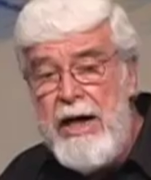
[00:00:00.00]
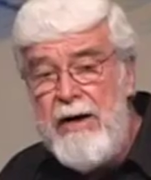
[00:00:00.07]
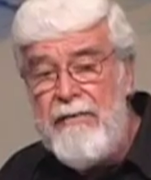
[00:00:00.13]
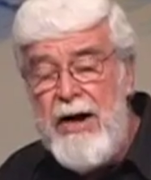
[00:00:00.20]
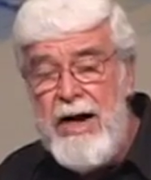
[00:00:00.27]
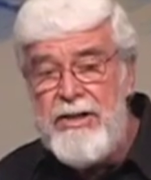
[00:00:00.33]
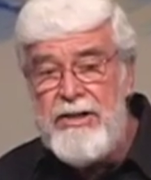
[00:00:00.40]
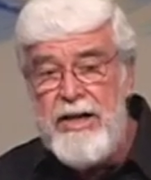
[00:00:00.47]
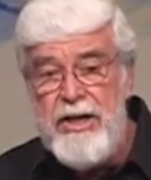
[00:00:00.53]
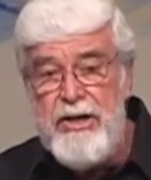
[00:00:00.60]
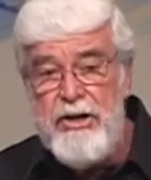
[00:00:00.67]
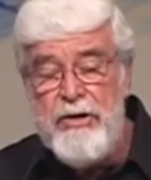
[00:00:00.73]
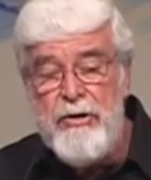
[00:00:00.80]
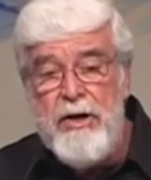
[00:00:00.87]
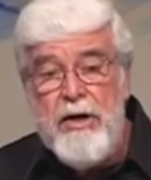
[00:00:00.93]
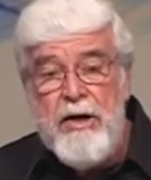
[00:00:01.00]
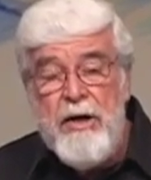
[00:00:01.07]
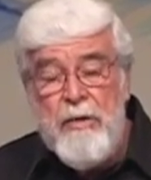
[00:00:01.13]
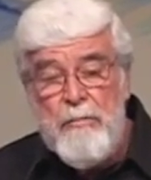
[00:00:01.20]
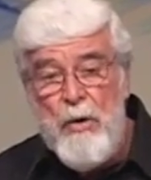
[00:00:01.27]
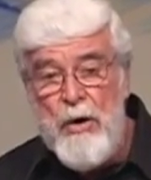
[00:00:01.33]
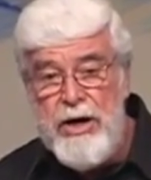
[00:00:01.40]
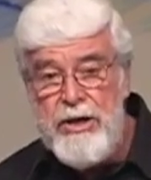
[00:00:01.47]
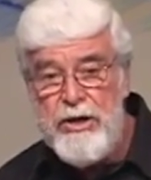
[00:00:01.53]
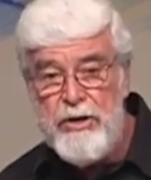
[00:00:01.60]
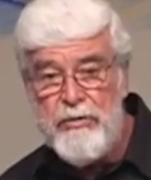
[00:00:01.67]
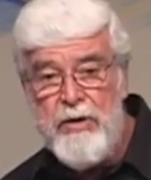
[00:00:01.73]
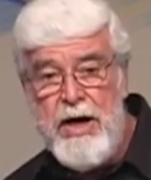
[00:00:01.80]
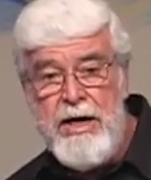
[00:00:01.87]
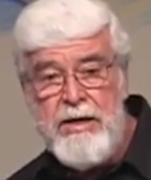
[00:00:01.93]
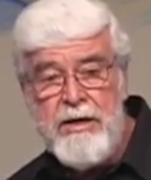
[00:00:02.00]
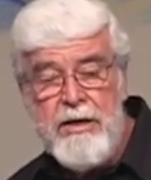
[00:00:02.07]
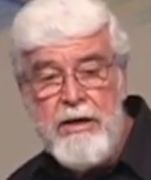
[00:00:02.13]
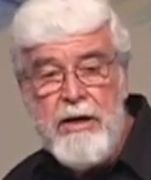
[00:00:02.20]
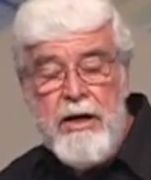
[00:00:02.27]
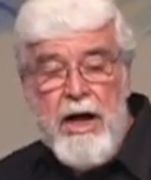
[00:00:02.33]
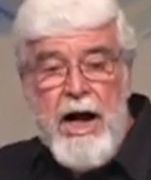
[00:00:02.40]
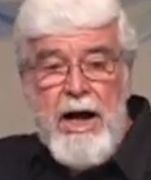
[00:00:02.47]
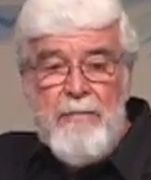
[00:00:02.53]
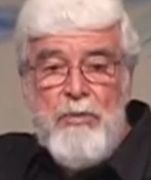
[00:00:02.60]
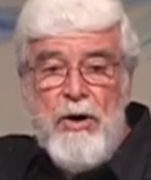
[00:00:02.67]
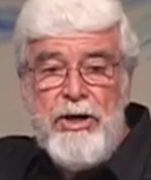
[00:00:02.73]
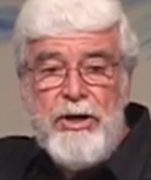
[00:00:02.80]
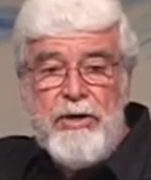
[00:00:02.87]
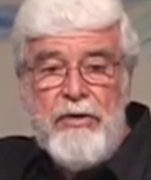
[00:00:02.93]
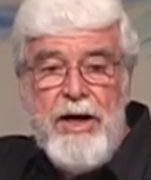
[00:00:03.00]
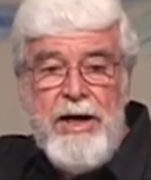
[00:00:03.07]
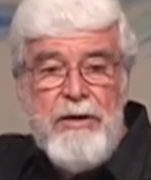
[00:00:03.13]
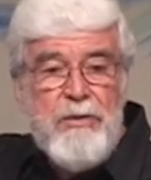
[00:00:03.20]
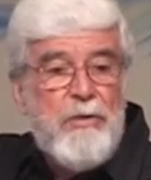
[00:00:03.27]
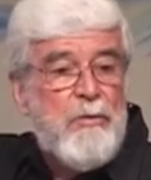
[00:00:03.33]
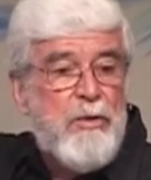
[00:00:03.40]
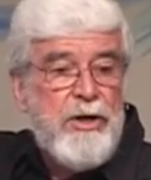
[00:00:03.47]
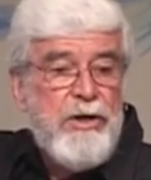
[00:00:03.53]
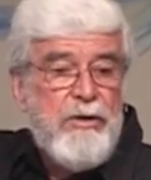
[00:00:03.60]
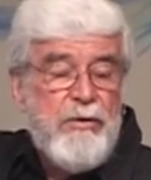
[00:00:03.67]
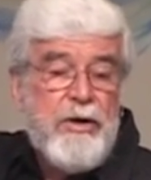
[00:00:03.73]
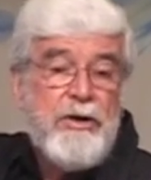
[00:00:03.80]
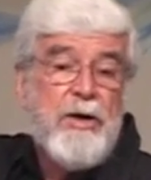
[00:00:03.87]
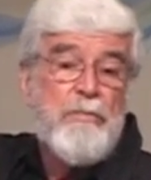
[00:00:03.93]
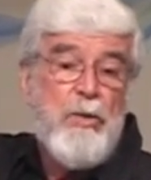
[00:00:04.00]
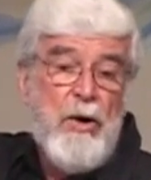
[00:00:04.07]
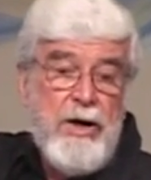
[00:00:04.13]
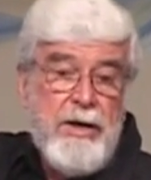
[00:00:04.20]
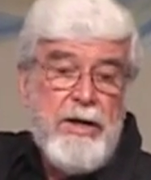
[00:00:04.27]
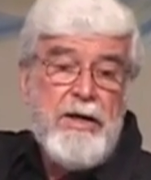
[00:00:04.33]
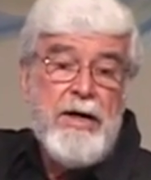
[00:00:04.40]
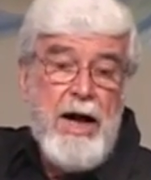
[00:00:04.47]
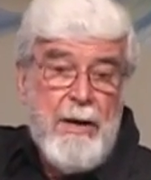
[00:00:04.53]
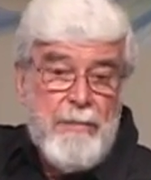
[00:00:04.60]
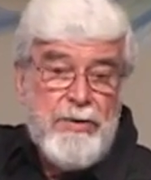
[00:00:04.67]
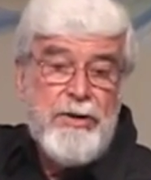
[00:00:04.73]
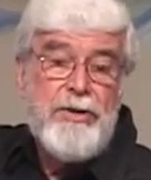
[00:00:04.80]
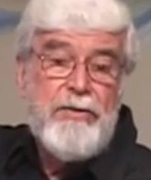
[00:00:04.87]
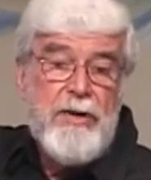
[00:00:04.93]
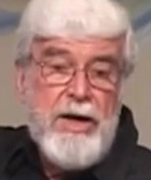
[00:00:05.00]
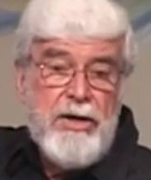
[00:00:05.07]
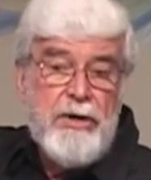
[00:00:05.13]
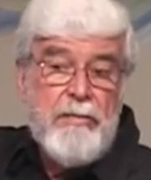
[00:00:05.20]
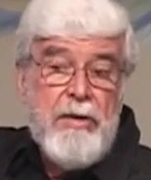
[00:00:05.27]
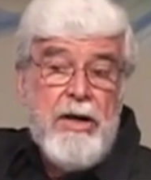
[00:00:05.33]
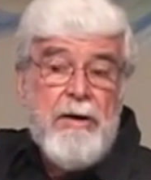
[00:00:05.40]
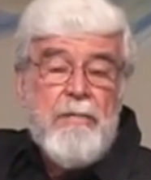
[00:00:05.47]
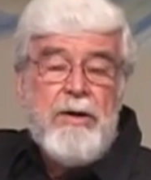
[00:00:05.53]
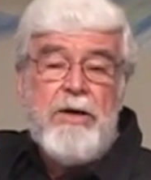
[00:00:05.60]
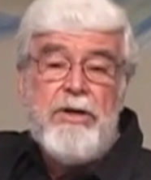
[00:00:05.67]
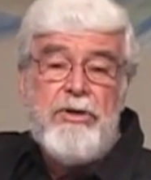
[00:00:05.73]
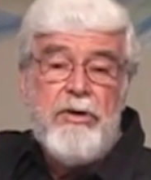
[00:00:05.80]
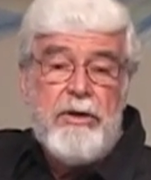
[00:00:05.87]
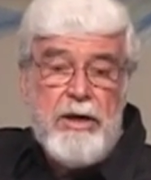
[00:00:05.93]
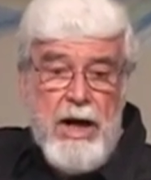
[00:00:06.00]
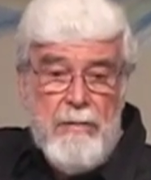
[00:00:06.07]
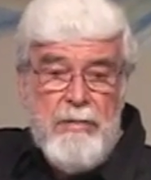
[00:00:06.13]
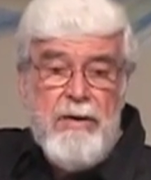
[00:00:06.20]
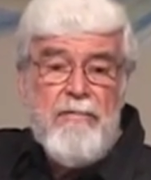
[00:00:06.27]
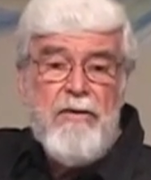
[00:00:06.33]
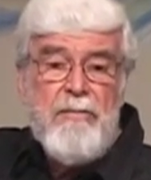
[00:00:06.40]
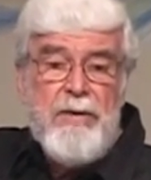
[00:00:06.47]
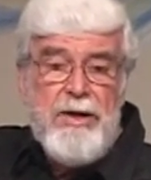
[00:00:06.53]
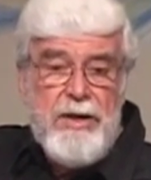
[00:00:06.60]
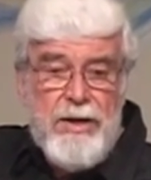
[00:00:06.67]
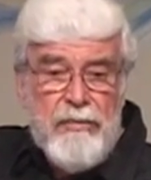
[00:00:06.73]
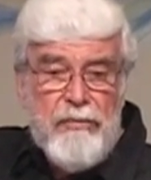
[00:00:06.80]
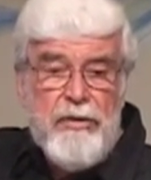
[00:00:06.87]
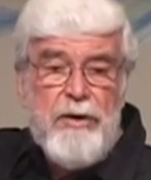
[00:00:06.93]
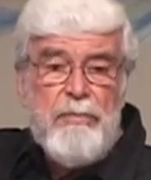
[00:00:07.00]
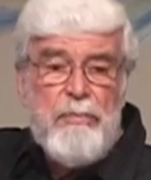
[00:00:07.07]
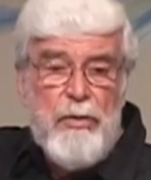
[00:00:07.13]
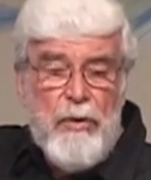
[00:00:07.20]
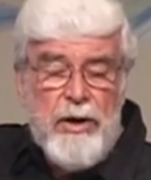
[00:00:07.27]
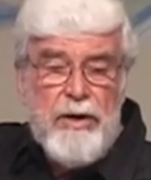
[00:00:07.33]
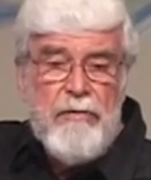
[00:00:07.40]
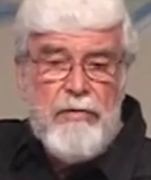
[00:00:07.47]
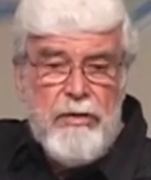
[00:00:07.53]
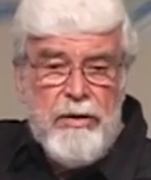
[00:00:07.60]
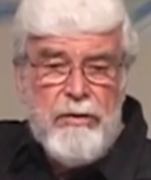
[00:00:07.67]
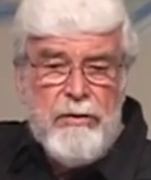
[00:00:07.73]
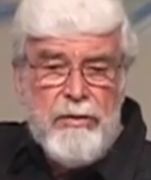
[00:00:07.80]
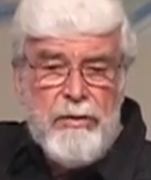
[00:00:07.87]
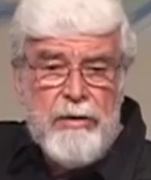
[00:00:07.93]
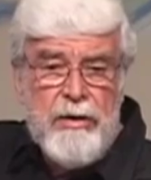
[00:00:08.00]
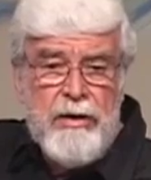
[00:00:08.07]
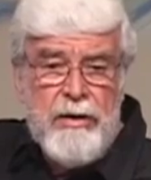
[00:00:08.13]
If I say to you, point to the right, I point to the right, what are you doing? You're pointing to the opposite direction because you're coming from a different point of view.